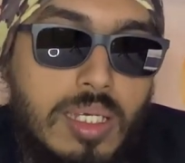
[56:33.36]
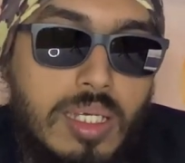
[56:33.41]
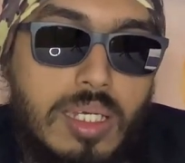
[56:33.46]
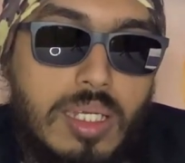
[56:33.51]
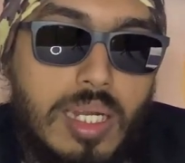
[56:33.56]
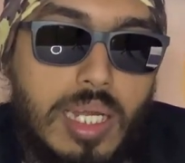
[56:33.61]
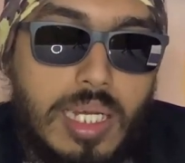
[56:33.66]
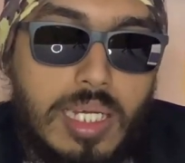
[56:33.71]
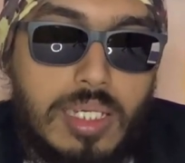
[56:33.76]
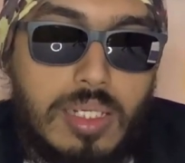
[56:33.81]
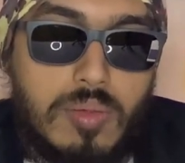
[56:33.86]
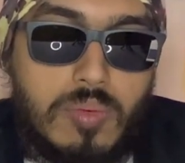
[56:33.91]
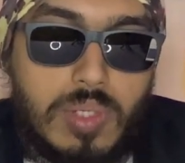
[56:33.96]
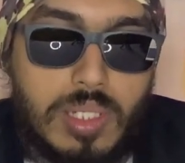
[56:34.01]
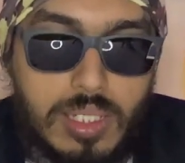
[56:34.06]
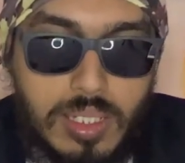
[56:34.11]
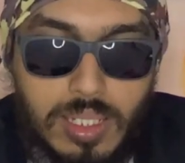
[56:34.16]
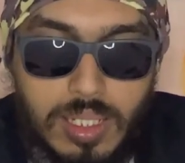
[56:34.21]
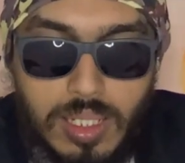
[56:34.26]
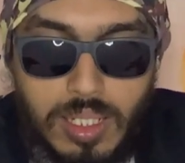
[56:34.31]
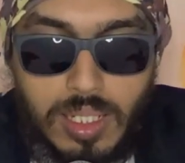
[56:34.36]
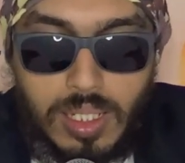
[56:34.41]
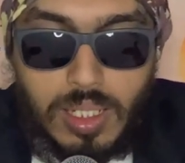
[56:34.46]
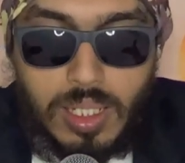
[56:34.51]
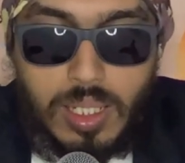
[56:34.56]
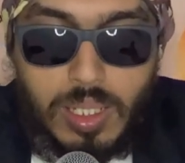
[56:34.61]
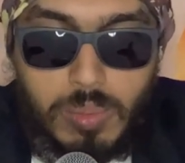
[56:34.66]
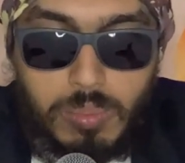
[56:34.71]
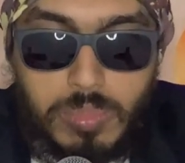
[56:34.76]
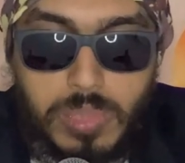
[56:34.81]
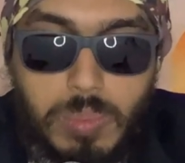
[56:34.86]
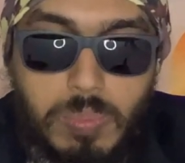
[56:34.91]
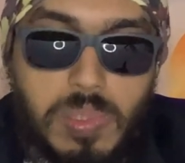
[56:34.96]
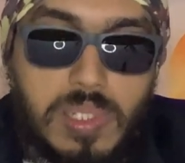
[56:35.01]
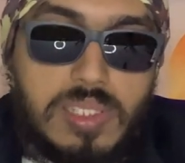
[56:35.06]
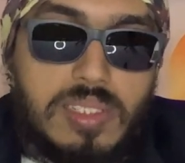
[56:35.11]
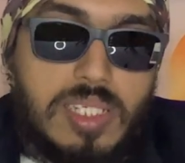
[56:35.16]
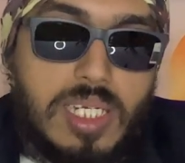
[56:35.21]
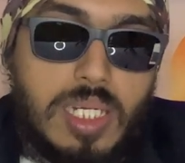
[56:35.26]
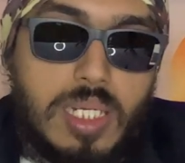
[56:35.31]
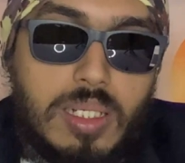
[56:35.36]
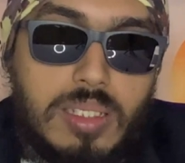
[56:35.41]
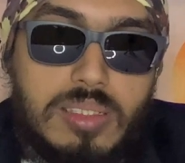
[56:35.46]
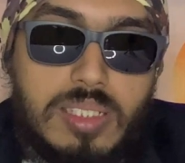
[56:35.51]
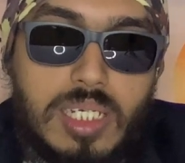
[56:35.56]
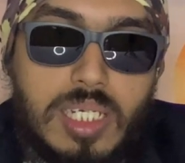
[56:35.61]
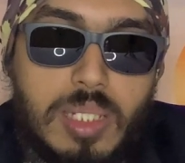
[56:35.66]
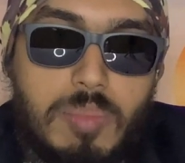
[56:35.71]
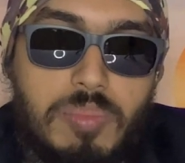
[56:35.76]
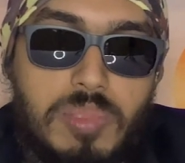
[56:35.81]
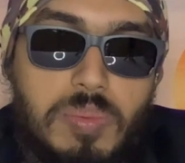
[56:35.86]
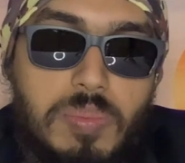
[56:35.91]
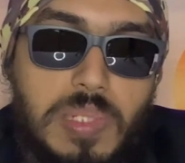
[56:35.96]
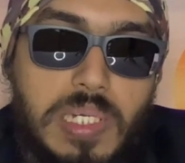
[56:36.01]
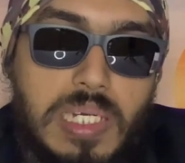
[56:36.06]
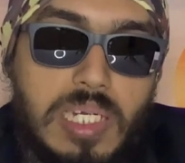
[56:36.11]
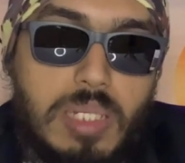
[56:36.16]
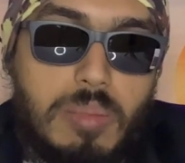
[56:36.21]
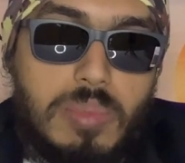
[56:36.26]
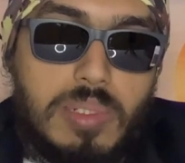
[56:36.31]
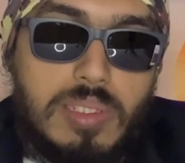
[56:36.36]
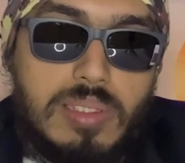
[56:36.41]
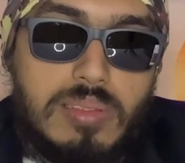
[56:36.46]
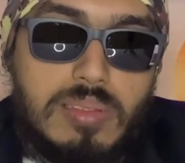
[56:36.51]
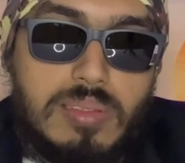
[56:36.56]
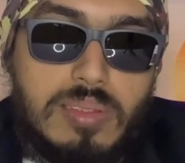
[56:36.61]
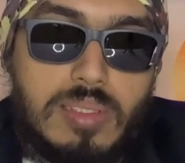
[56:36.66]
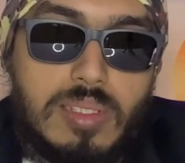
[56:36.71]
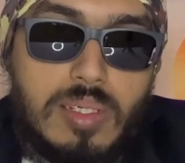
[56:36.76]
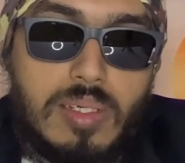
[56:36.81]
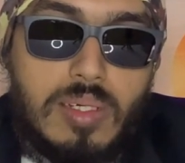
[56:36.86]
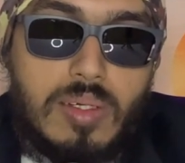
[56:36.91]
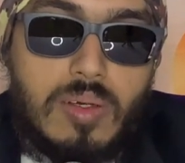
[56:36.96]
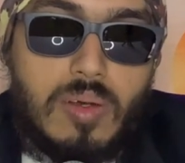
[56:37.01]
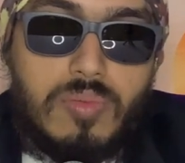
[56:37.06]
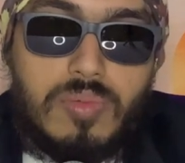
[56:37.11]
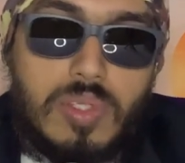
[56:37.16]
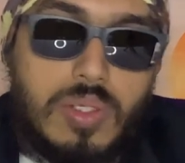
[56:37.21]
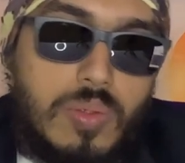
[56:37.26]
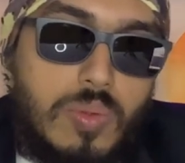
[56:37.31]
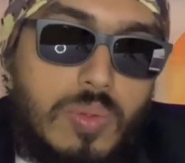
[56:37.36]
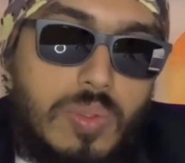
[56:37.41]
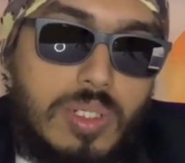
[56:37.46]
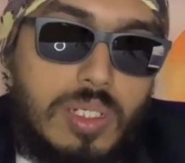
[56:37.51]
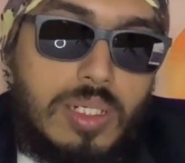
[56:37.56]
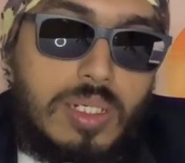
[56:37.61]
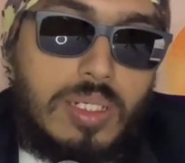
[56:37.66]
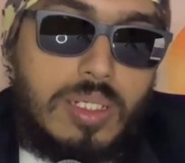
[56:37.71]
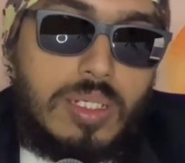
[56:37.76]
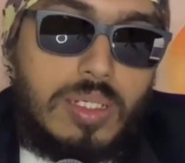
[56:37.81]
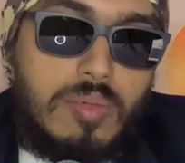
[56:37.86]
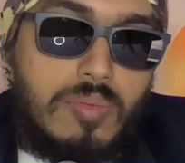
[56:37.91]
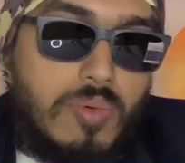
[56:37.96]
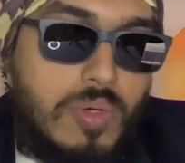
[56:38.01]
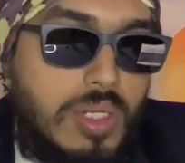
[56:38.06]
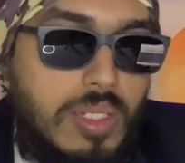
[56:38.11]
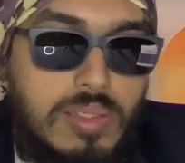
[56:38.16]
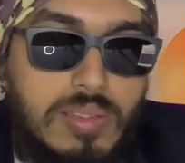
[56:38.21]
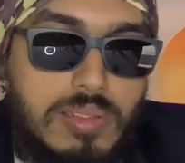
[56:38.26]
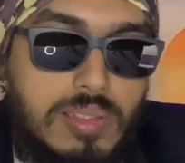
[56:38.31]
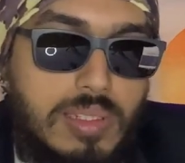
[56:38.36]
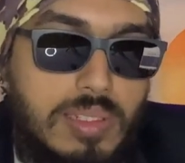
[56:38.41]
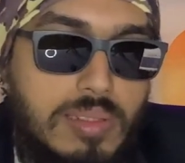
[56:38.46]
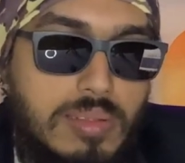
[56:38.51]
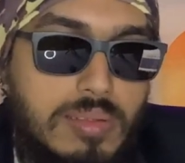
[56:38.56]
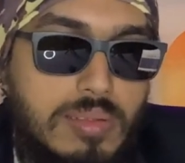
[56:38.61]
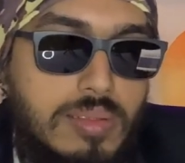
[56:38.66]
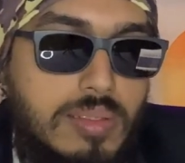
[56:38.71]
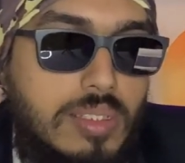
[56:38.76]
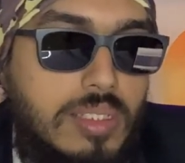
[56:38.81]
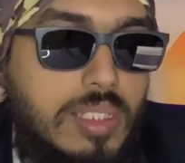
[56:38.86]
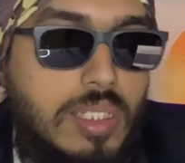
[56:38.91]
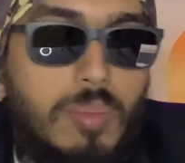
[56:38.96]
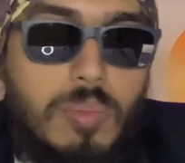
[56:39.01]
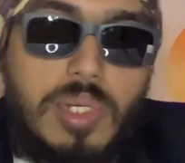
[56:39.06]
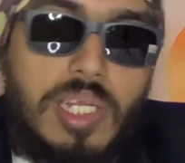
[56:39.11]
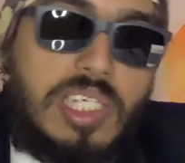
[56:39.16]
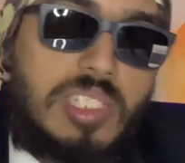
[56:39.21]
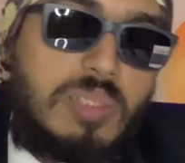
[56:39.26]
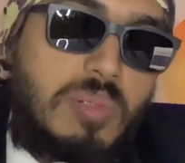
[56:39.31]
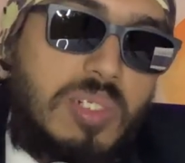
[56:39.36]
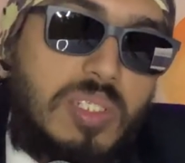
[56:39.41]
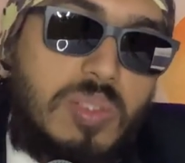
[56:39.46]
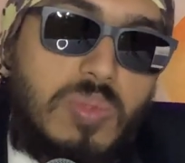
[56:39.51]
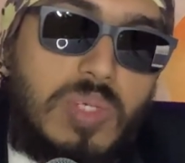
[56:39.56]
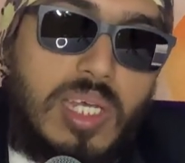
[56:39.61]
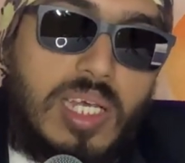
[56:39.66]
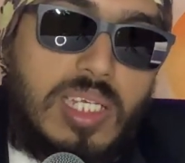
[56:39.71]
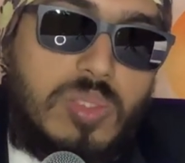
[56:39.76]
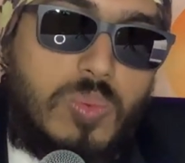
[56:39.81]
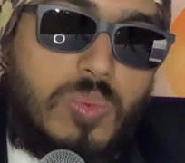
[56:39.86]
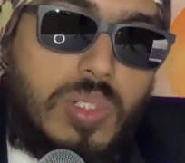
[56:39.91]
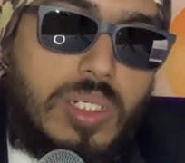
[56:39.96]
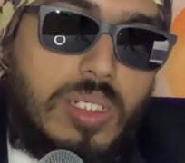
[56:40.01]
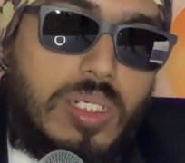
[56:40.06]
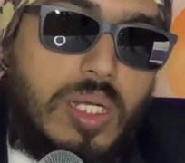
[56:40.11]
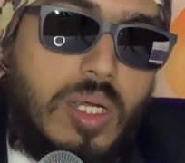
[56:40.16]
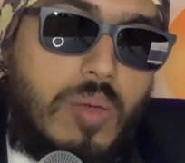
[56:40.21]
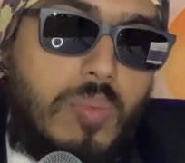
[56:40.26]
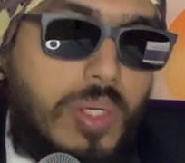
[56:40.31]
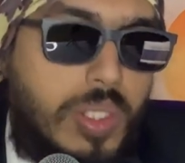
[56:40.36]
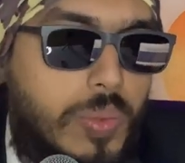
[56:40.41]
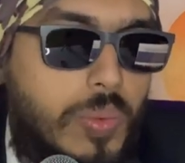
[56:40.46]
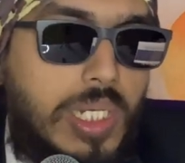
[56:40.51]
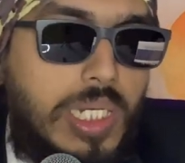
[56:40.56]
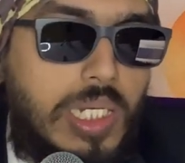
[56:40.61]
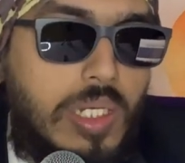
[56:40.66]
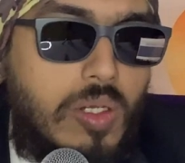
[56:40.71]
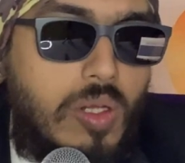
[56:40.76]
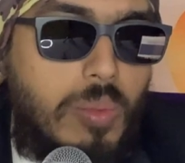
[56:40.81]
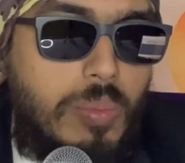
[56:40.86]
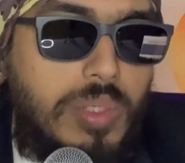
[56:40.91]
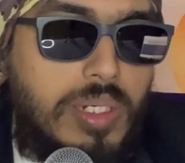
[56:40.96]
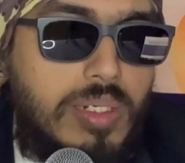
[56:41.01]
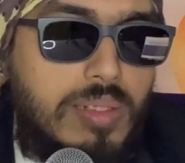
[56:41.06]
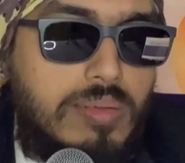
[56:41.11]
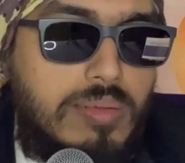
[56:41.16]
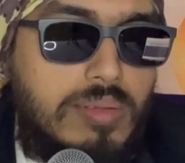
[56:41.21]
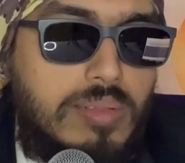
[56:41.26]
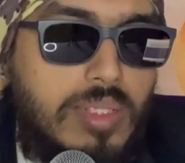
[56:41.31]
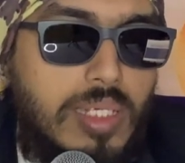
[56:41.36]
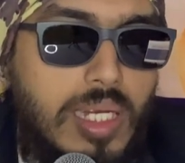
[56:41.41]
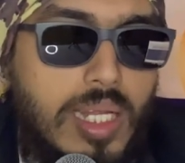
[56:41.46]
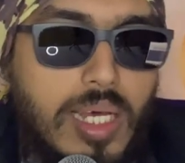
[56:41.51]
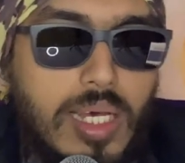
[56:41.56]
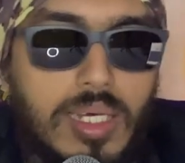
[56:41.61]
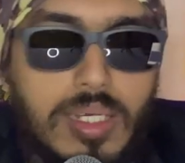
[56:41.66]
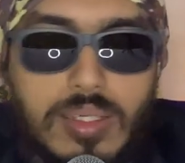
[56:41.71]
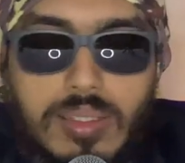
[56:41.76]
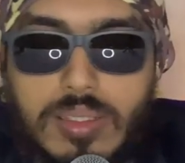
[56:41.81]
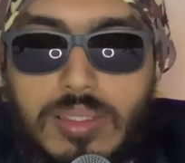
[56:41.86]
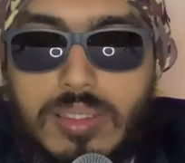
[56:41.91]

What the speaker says: right? When people set up speed limits of the road, for instance, Yamuna Expressway has 120 kilometers an hour,